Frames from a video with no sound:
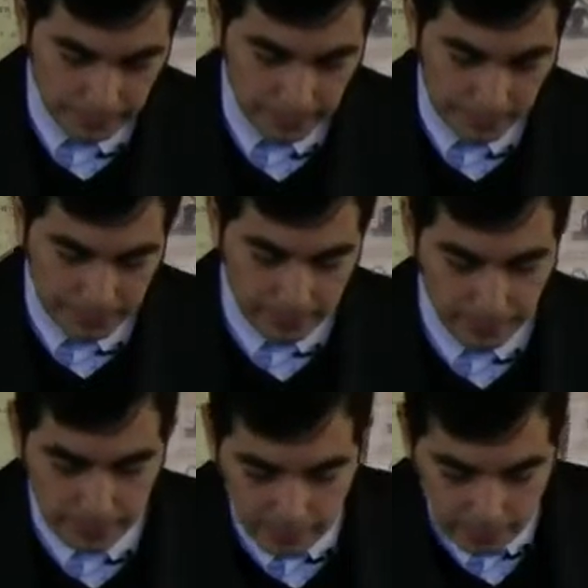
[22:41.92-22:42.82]
it
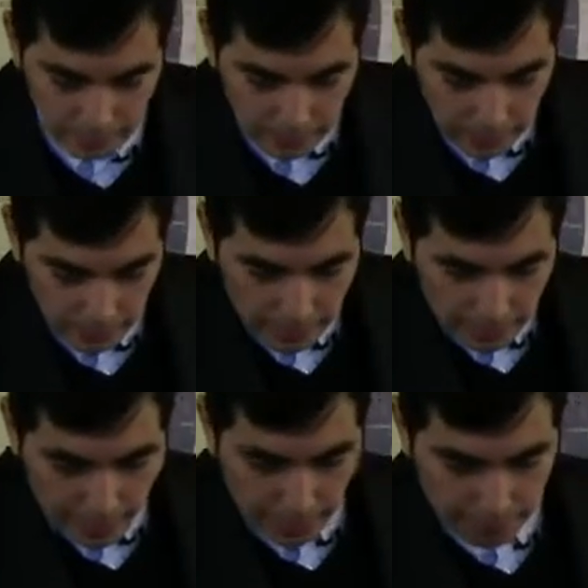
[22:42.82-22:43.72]
says,
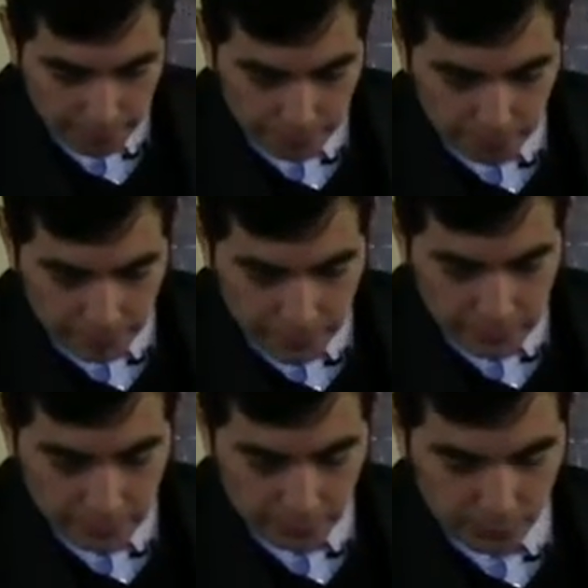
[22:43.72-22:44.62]
and the four
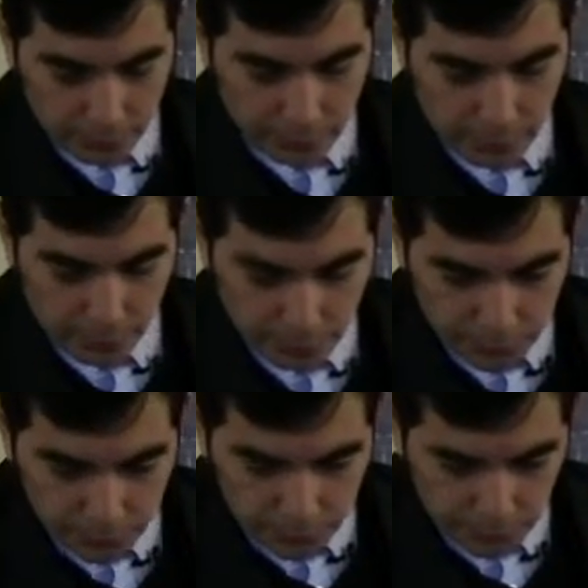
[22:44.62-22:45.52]
angels were
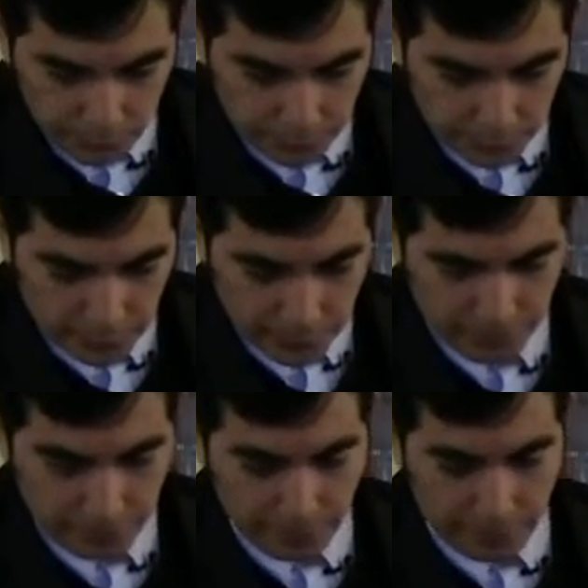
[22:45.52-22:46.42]
loose, which were
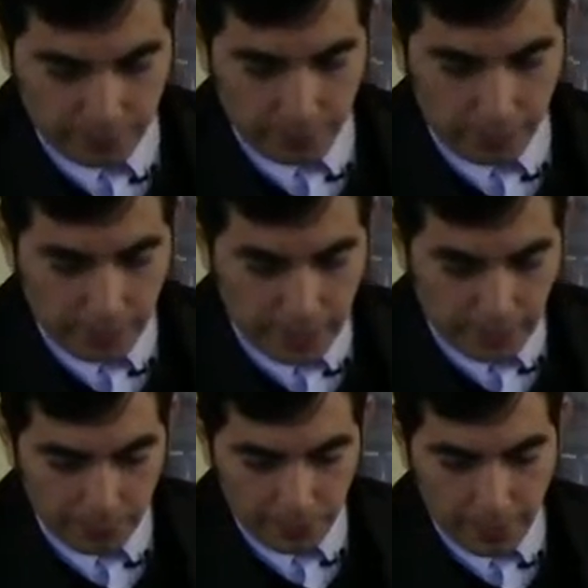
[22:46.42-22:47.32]
prepared for an
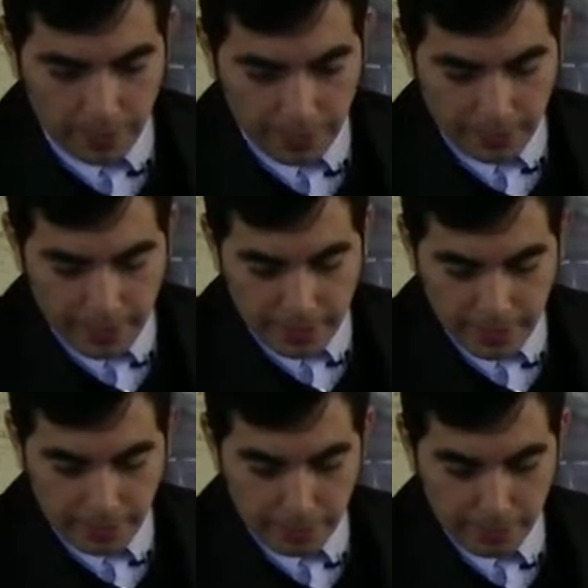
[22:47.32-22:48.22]
hour and a
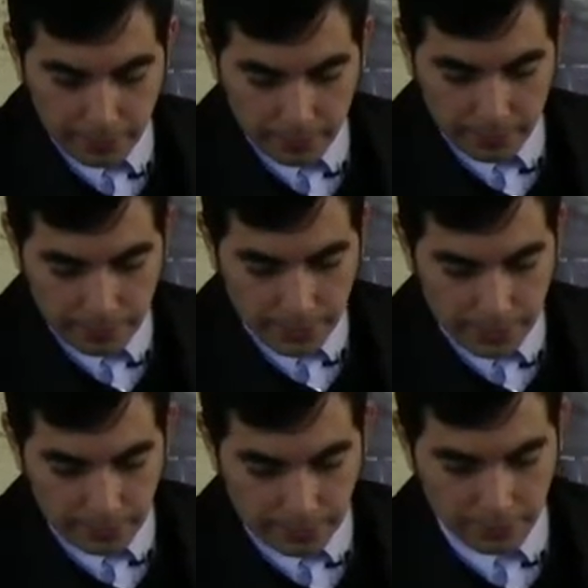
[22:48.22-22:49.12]
day and a month and
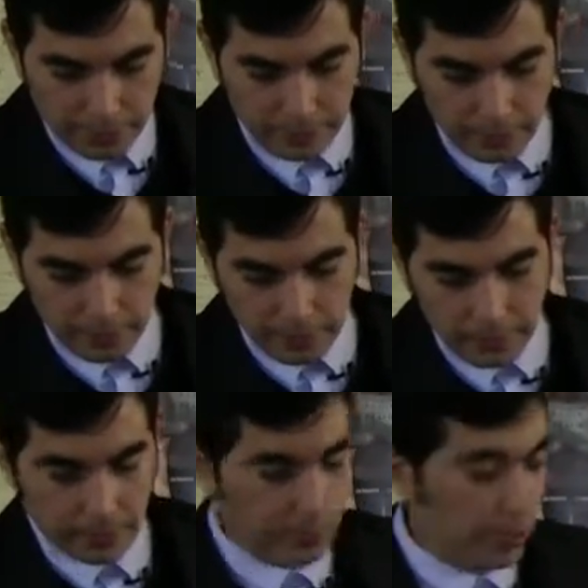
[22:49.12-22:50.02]
year.
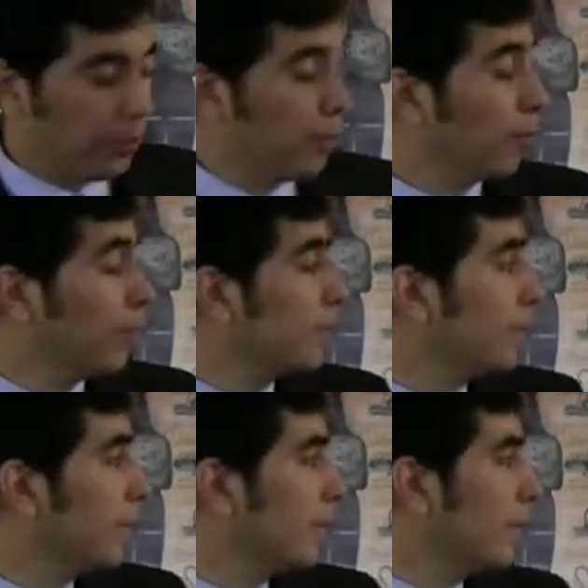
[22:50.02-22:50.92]
In other words,
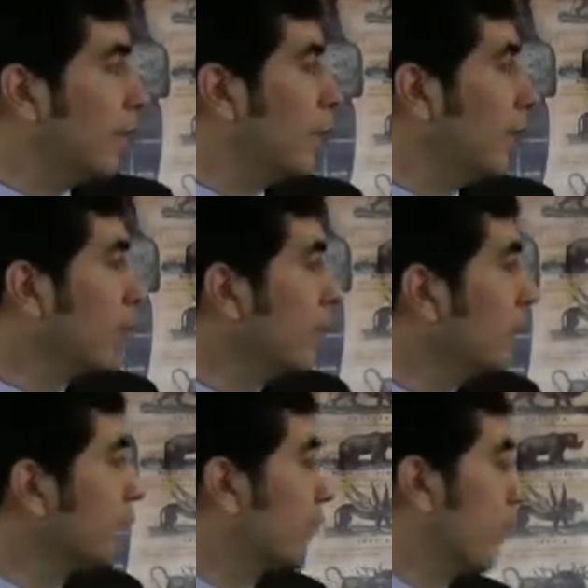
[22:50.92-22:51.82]
for, they were
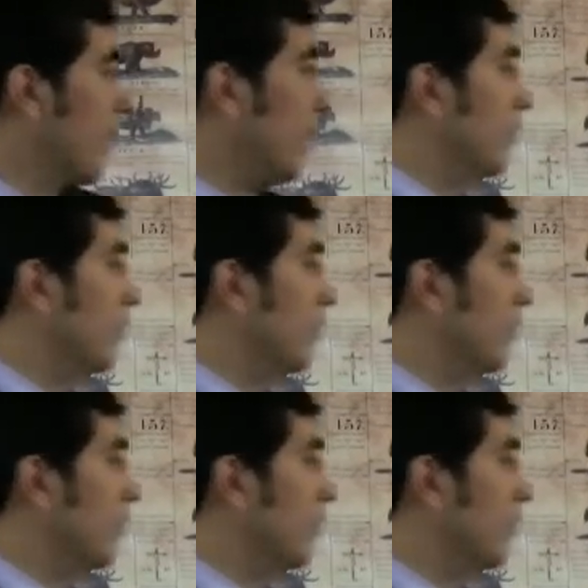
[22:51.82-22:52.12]
loose, four